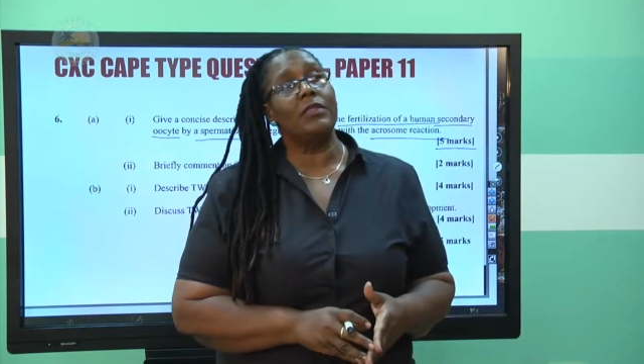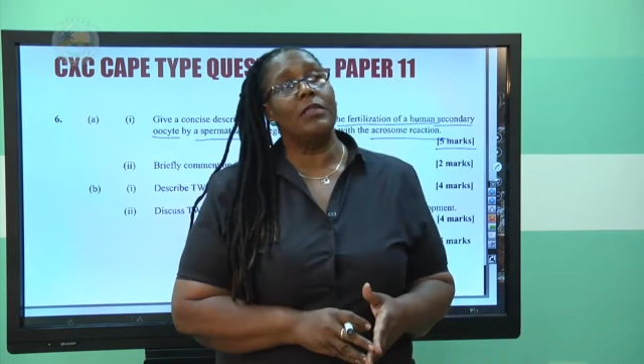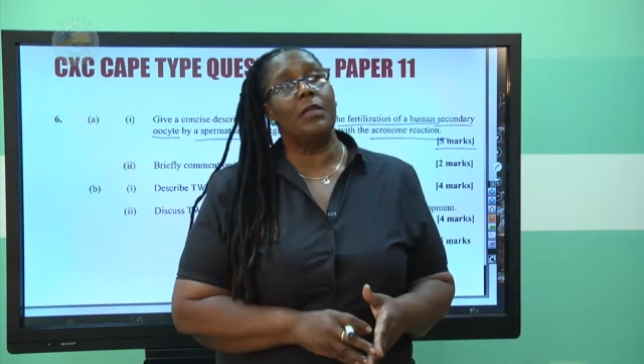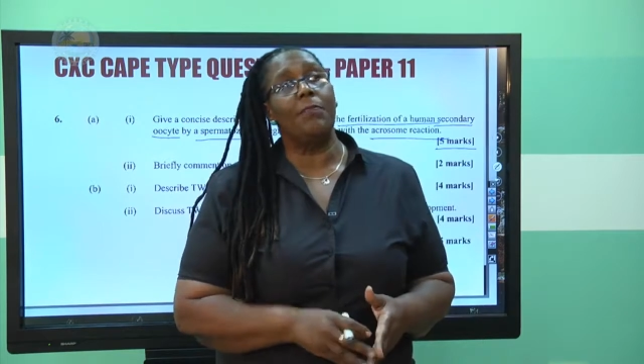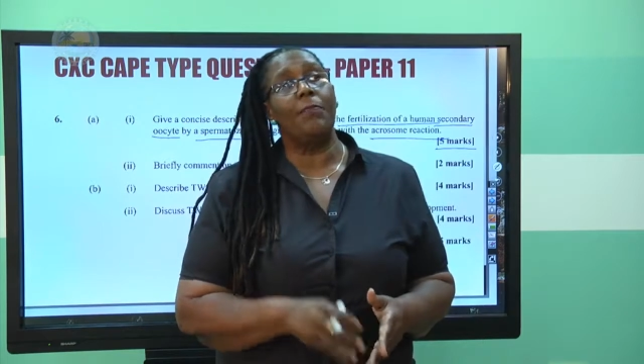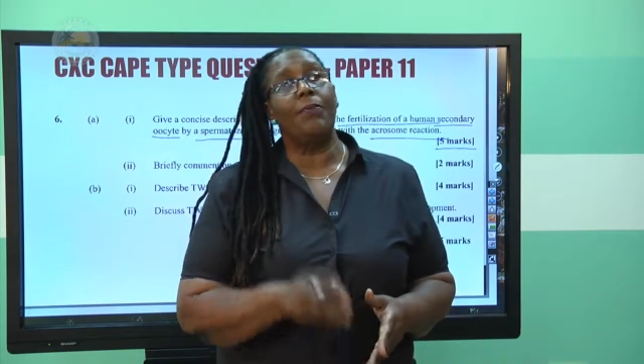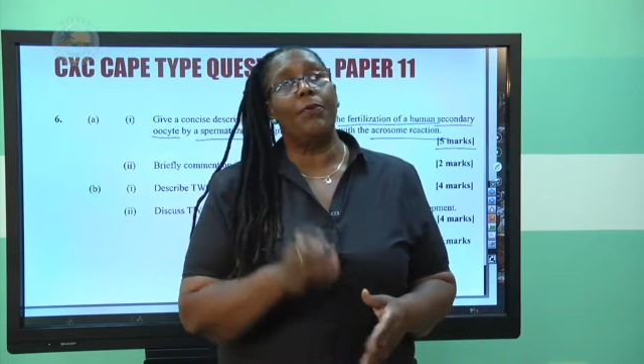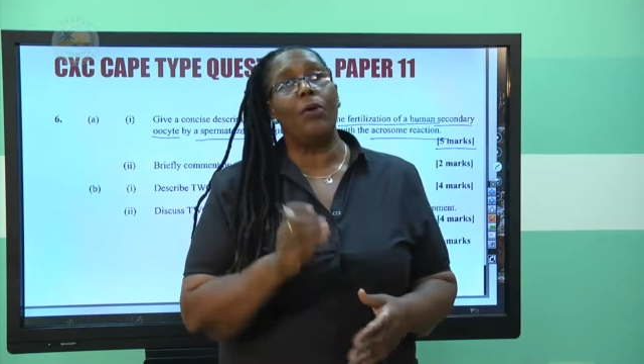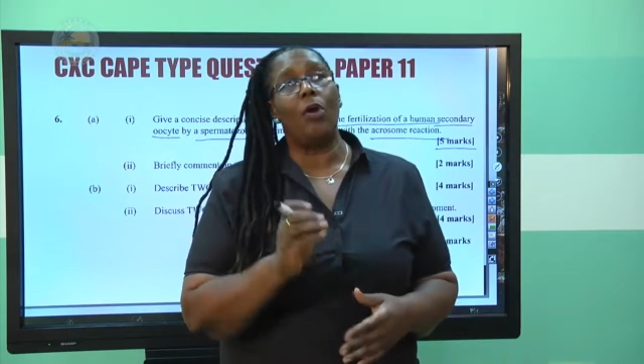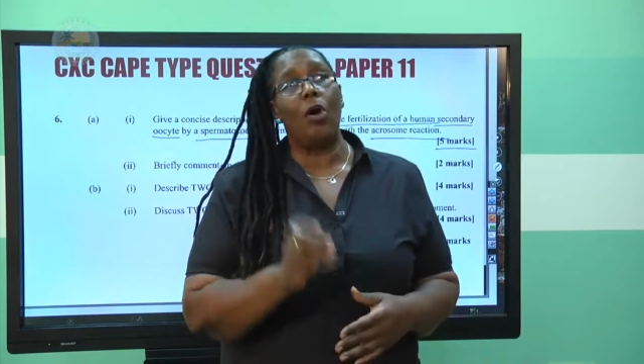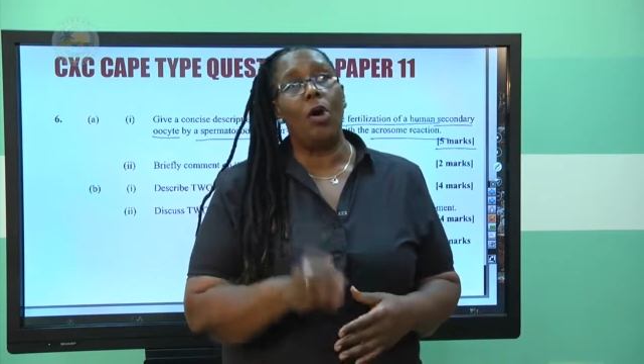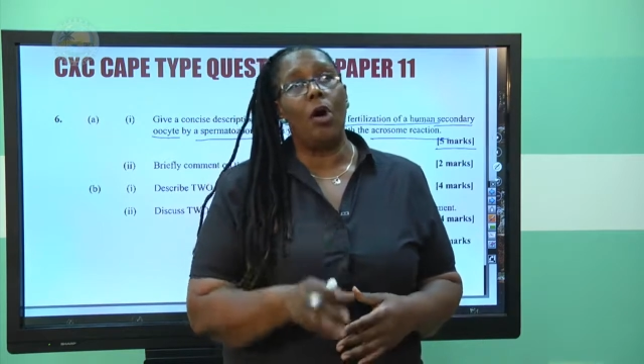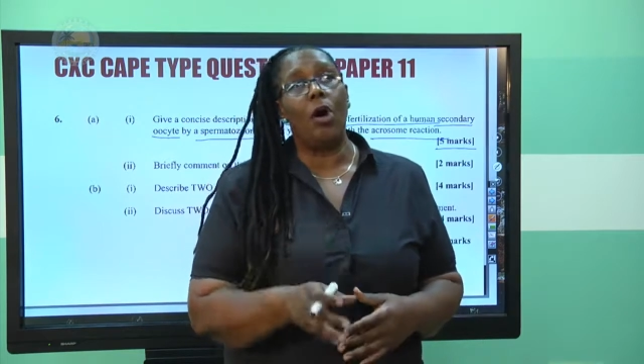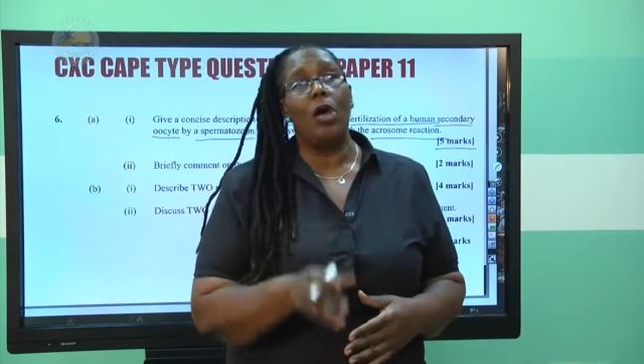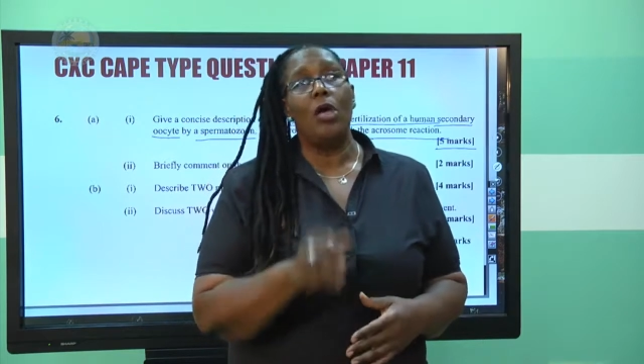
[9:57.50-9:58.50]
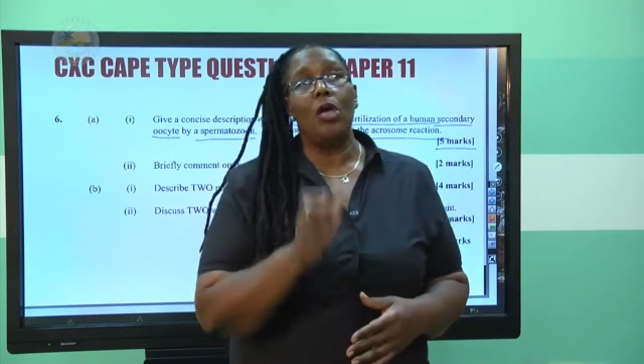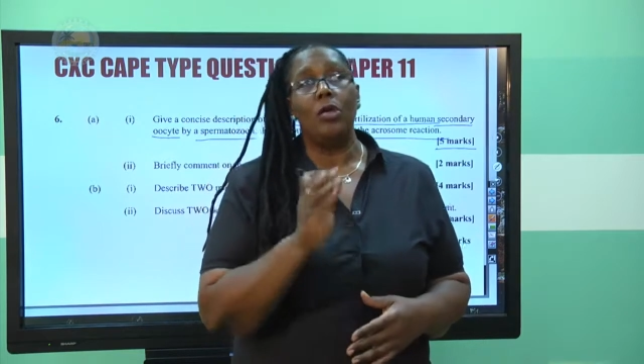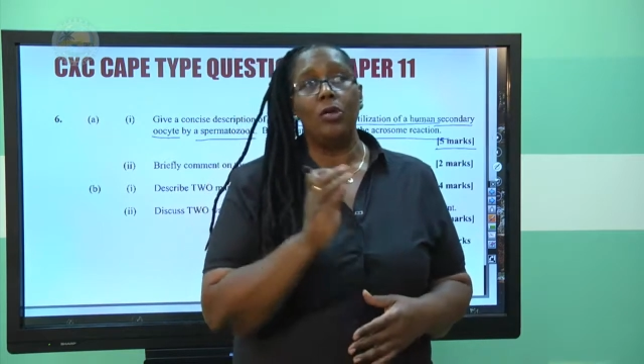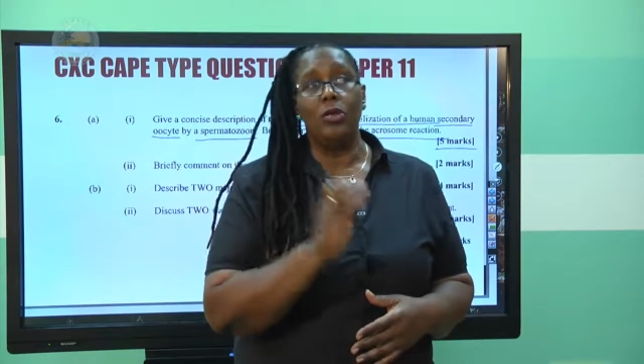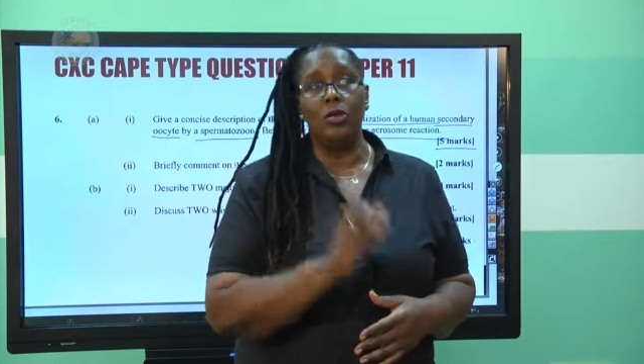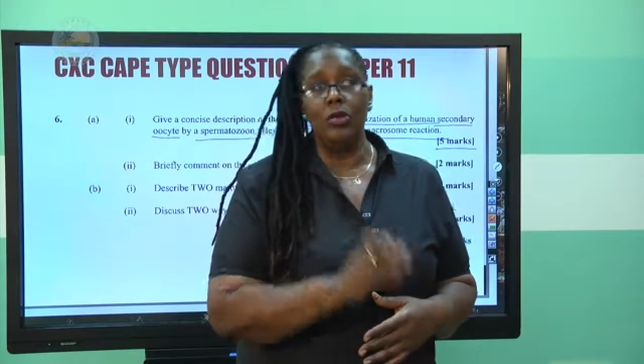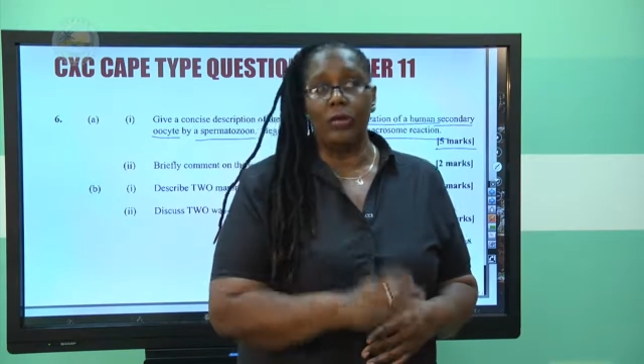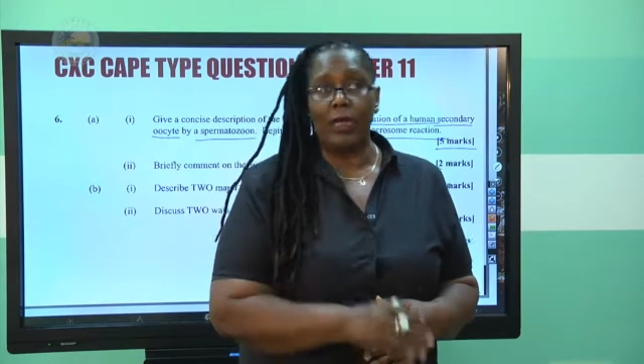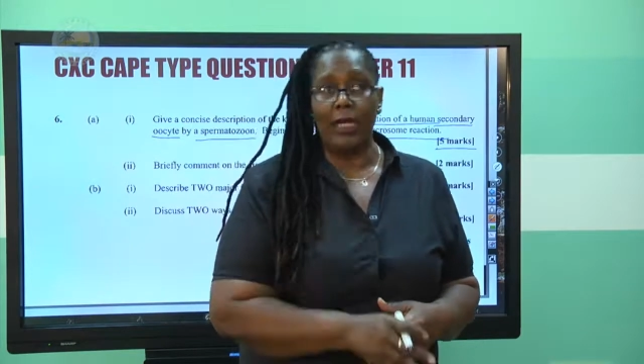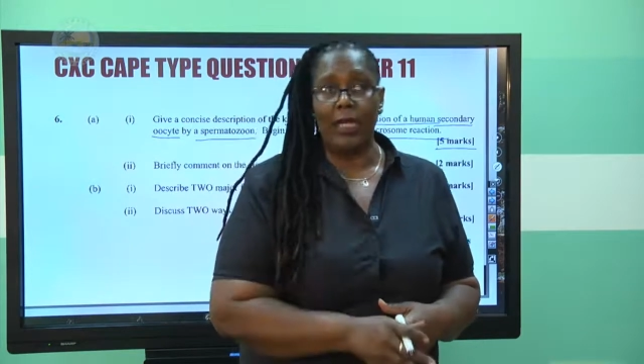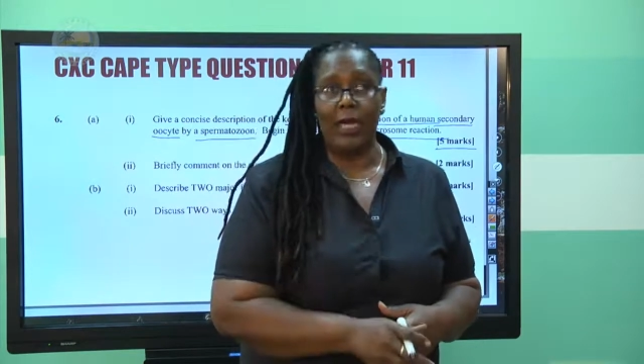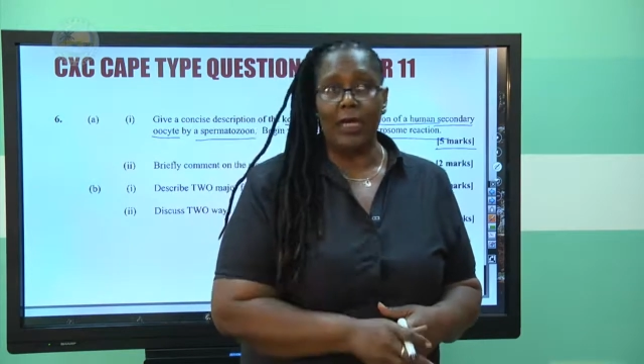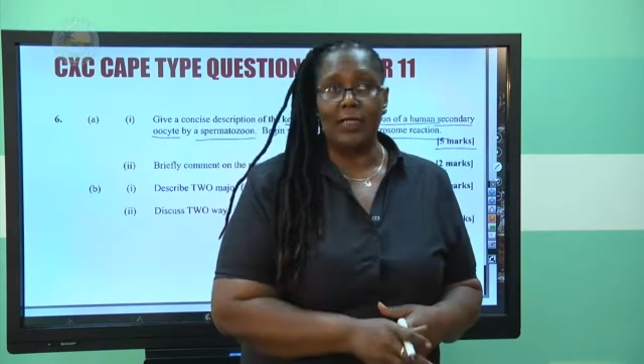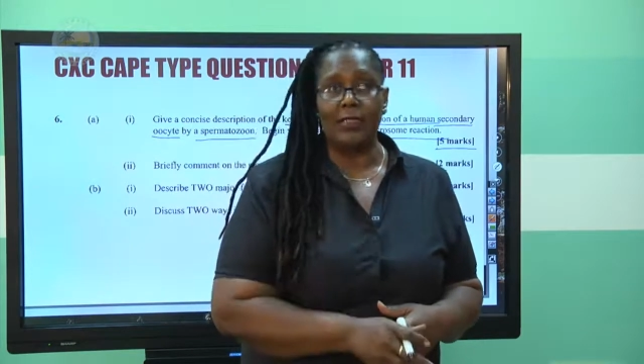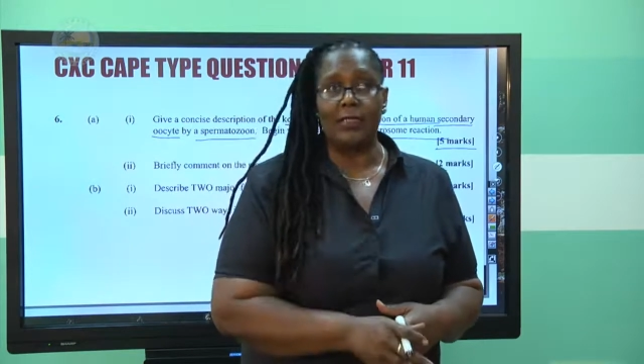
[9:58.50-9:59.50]
the
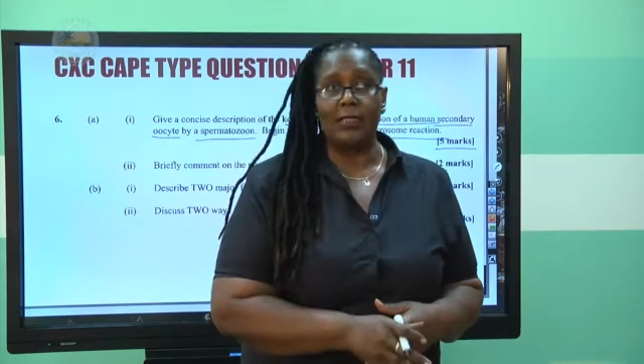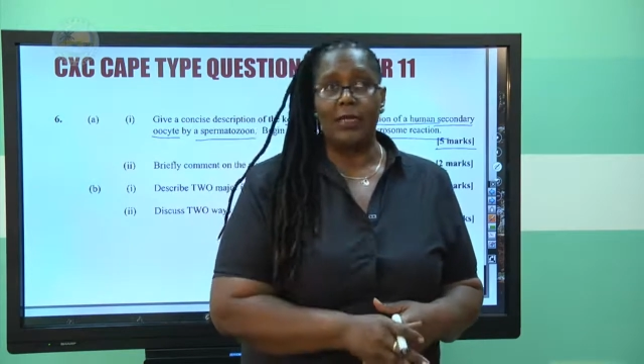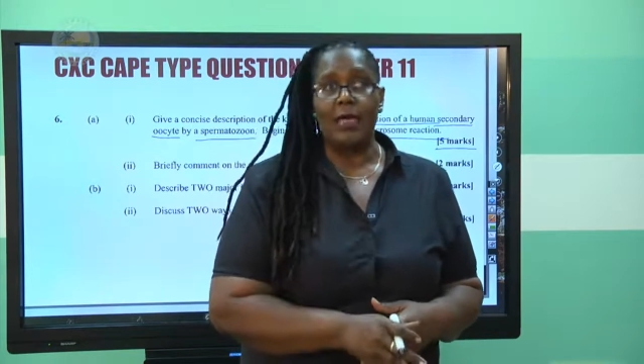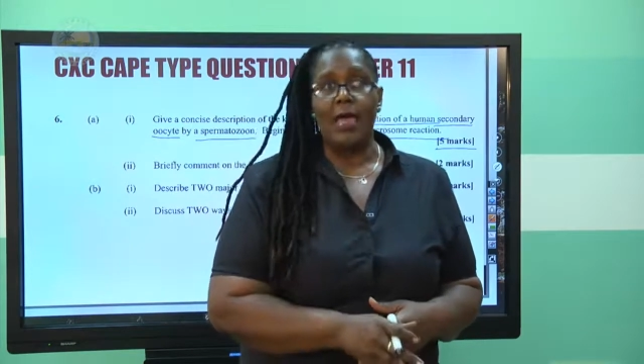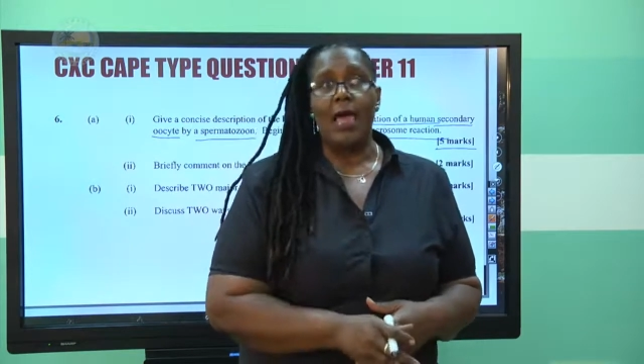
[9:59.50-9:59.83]
pronucleus,